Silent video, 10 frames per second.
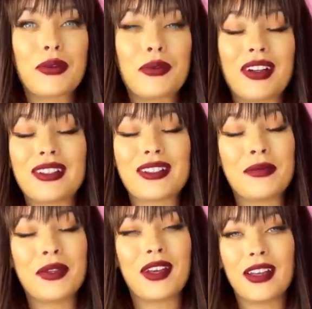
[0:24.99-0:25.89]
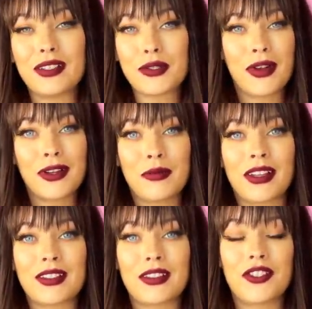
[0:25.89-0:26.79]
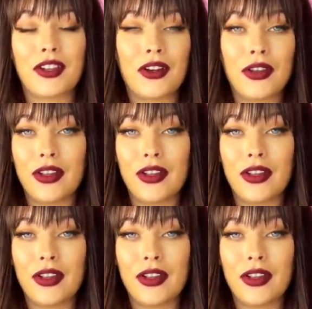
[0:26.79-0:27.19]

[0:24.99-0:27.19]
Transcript: What is up, you guys? Welcome back to the channel.